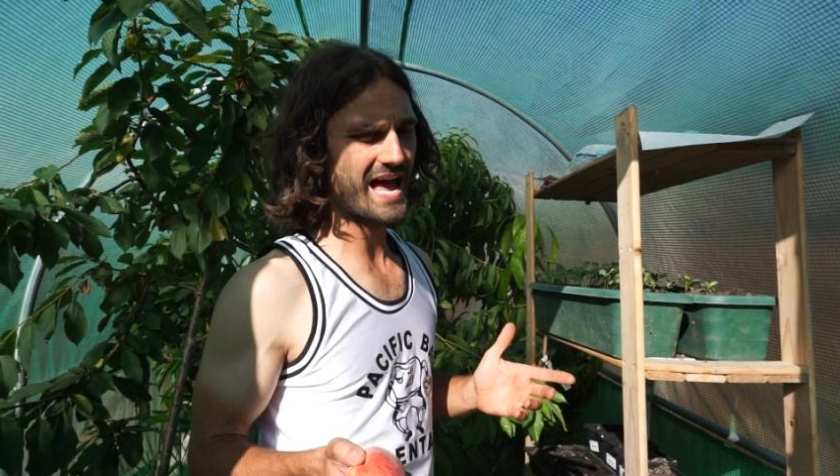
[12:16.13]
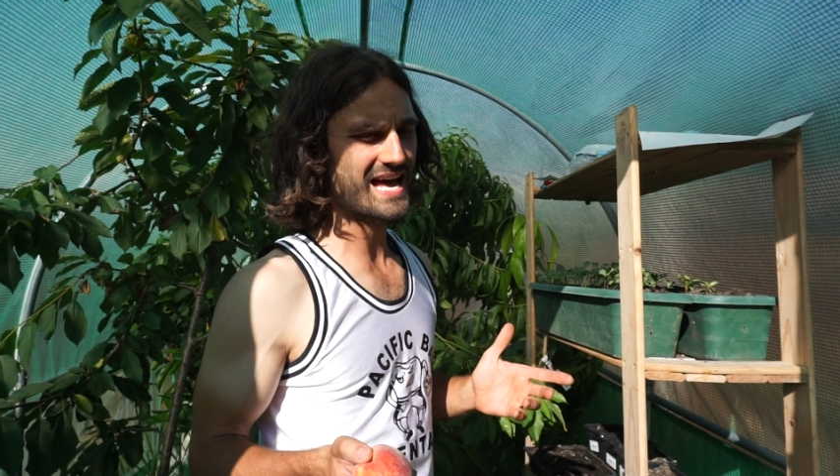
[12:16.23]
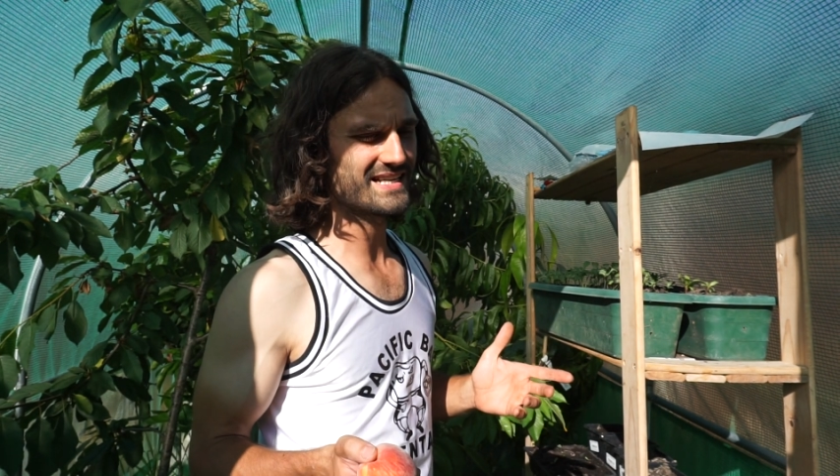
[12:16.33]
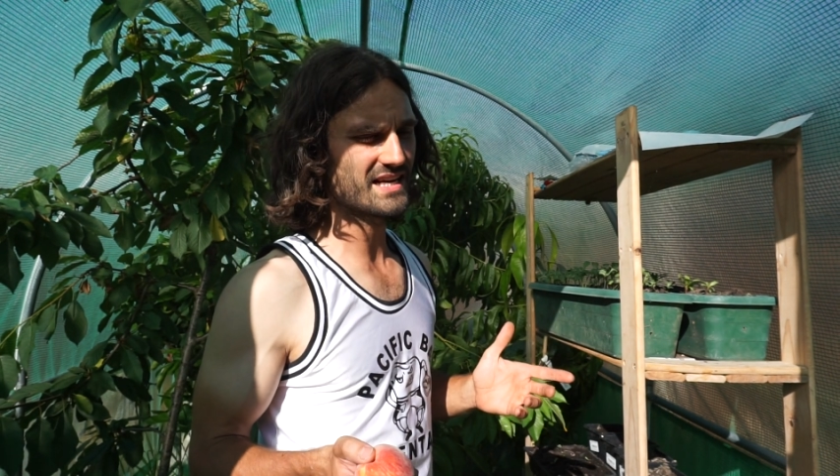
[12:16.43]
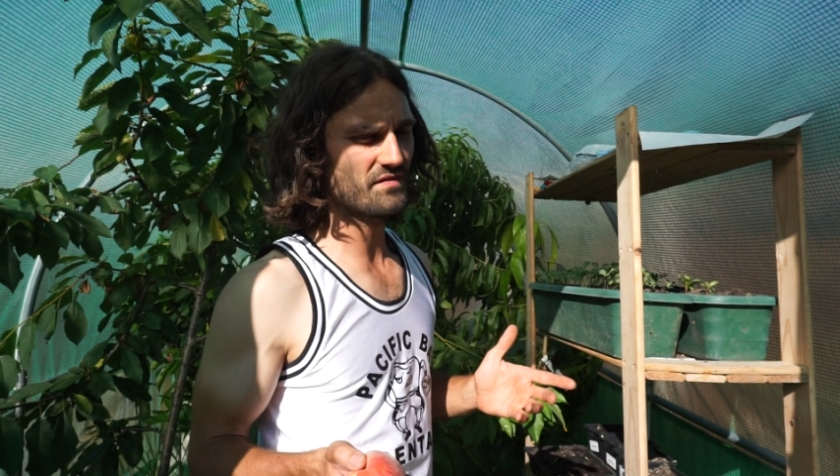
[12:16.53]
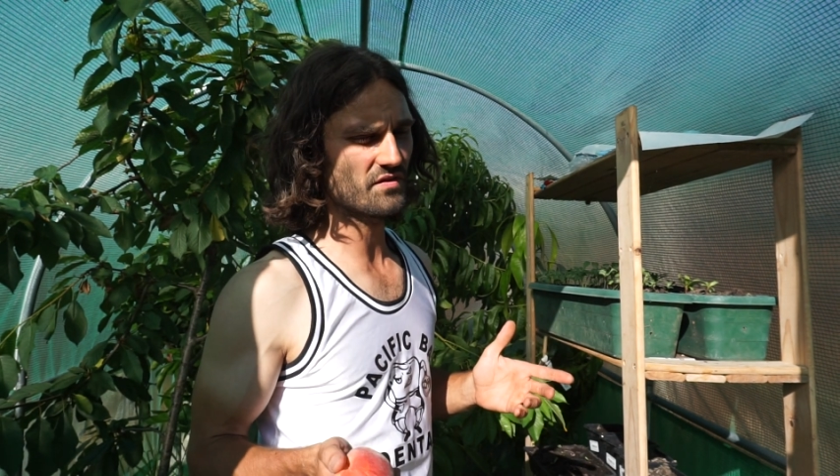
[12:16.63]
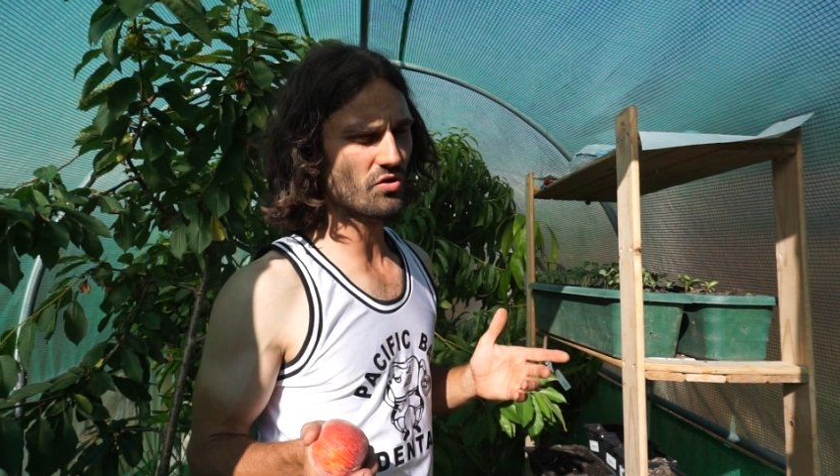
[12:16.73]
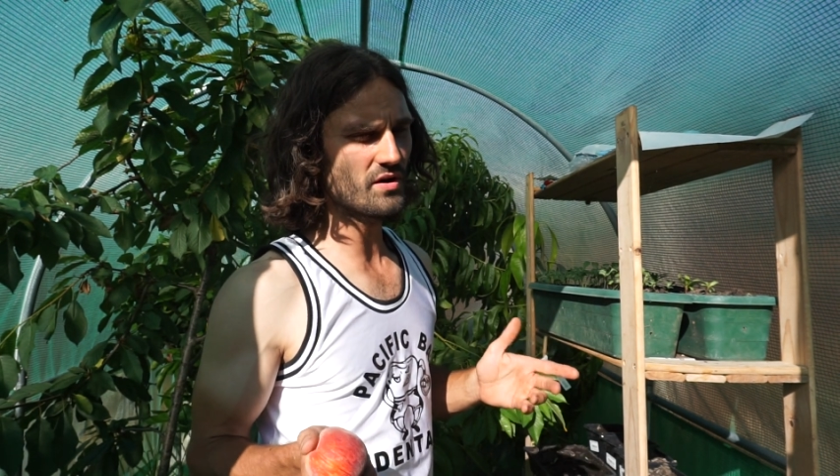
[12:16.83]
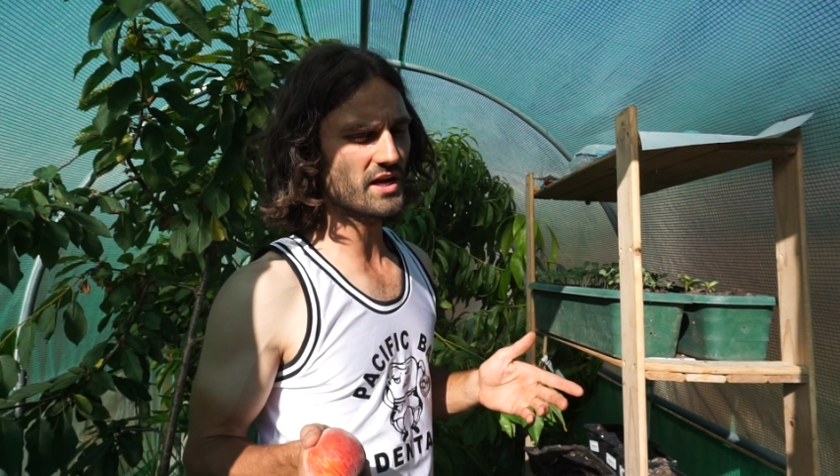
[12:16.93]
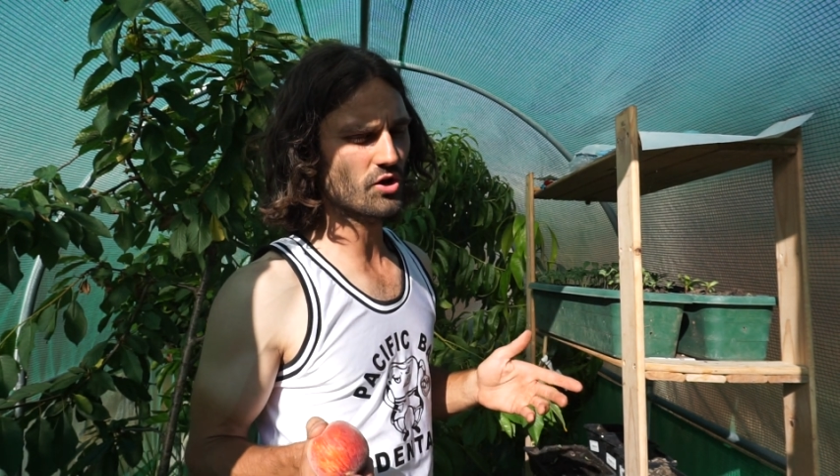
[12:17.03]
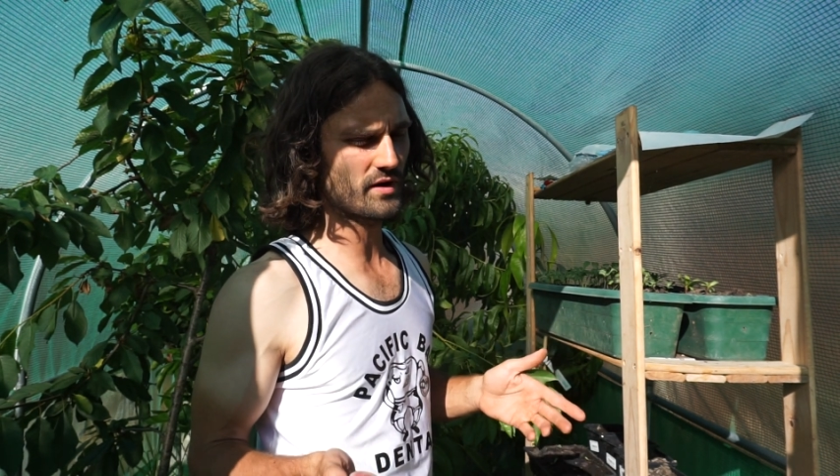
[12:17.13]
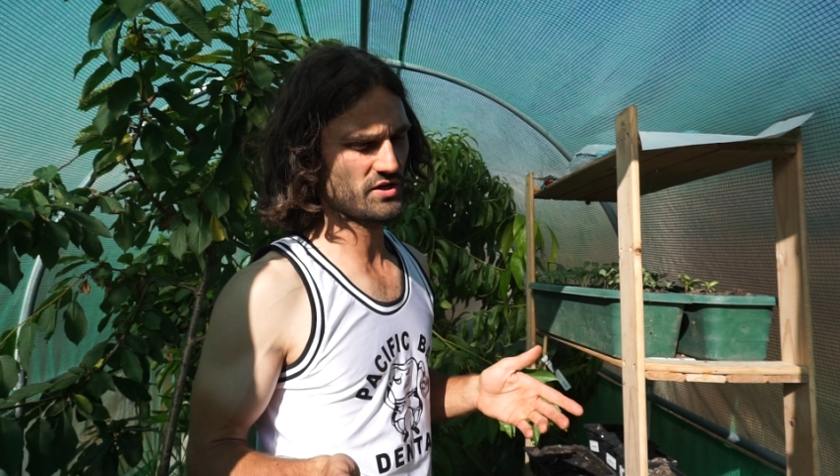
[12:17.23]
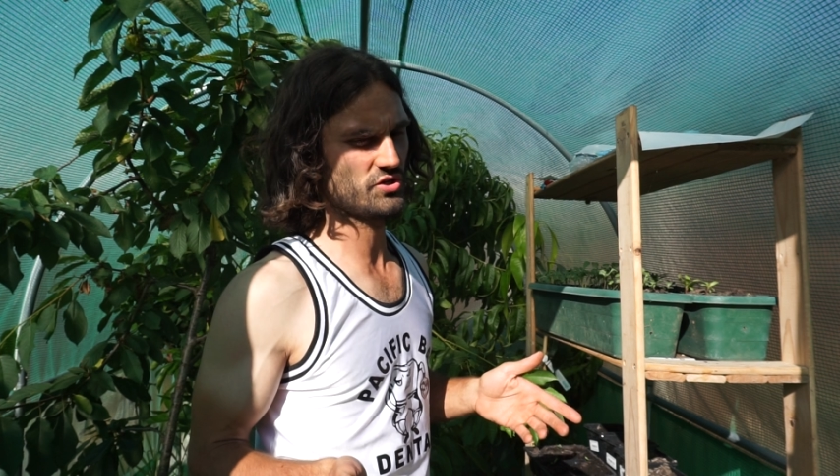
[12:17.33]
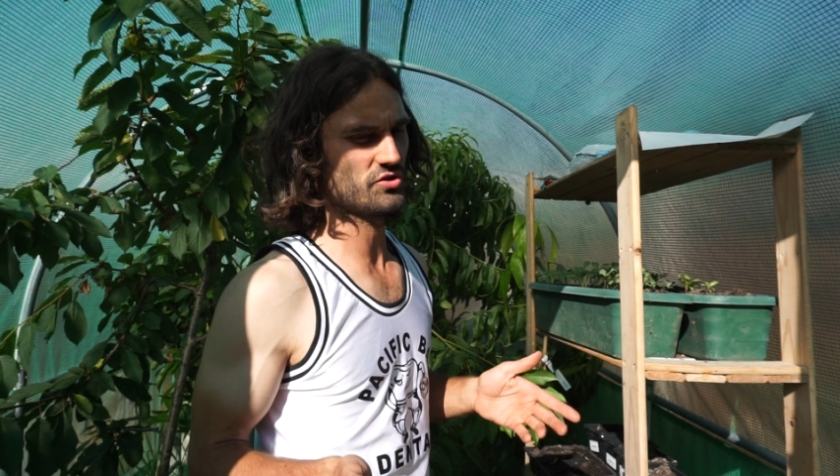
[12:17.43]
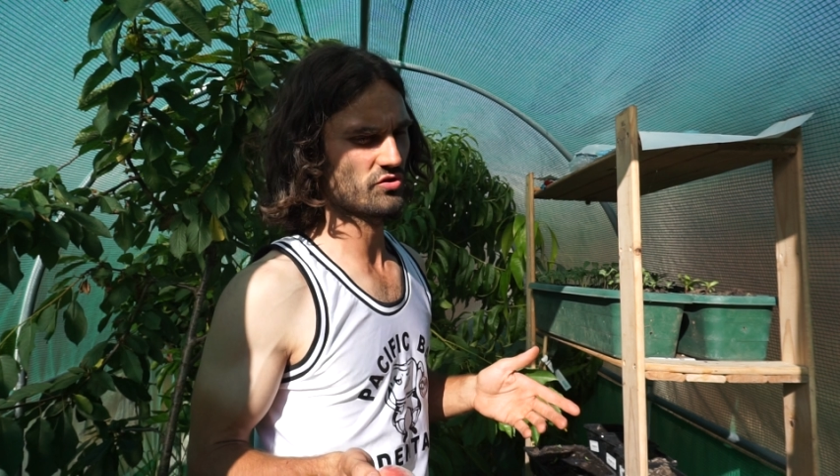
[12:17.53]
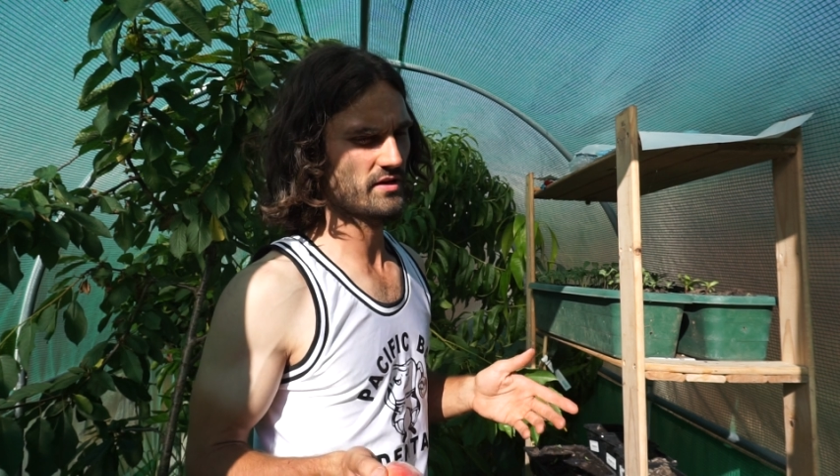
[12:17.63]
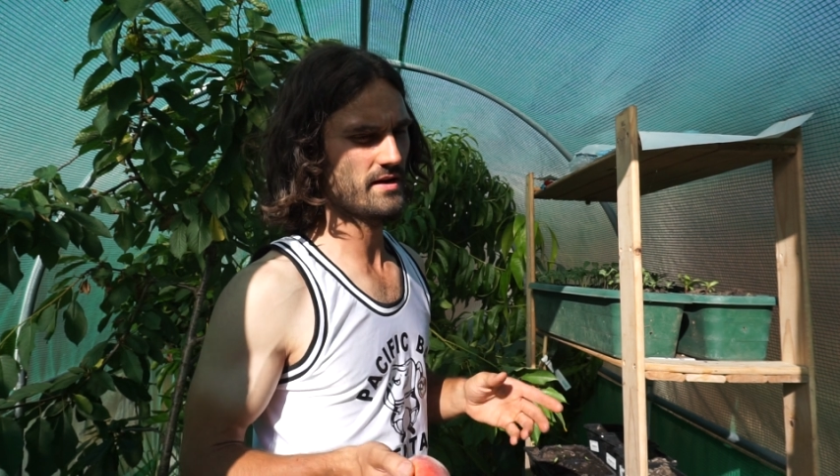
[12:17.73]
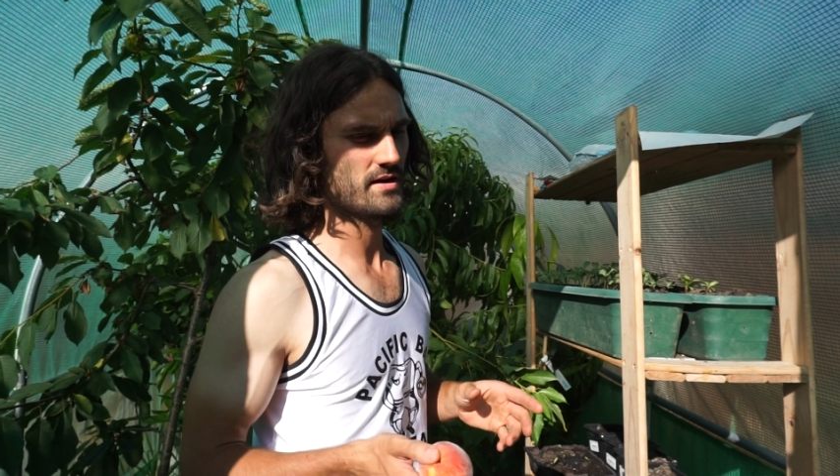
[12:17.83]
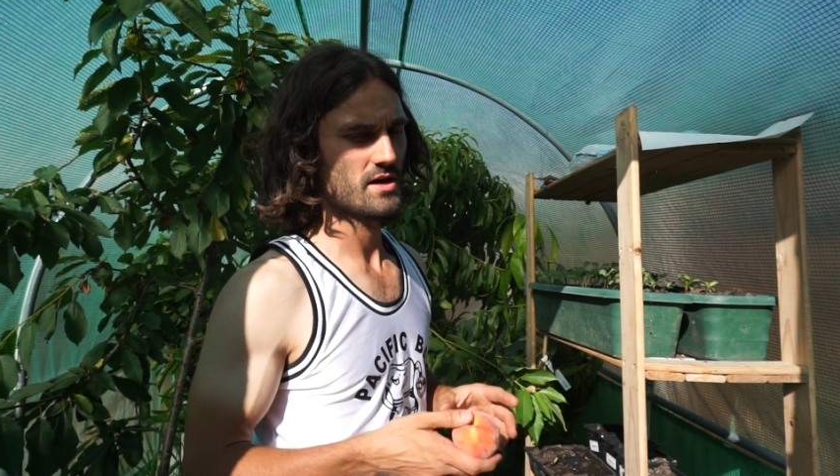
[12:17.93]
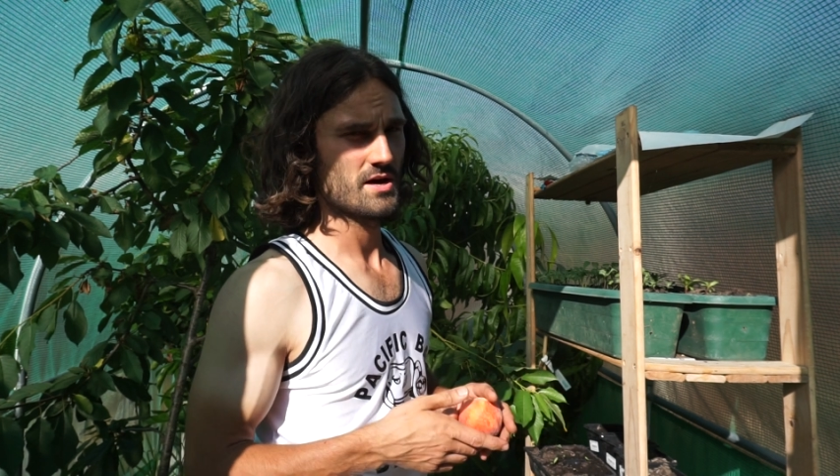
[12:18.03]
And if you've got any questions on
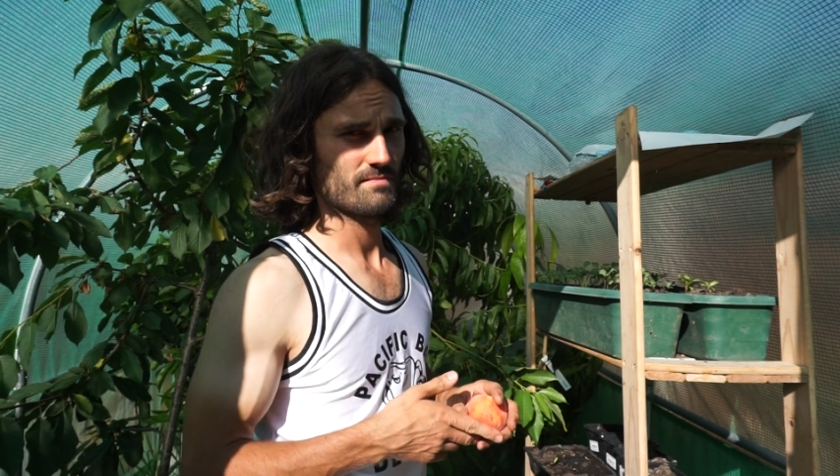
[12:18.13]
it,